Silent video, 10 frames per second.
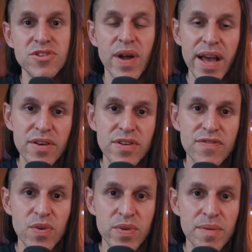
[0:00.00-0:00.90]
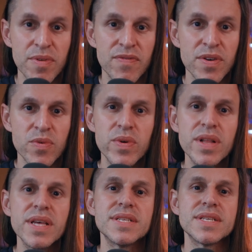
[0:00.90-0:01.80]
Try out your full depth of field.
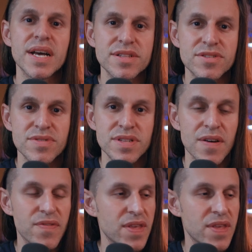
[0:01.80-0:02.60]
Really test yourself.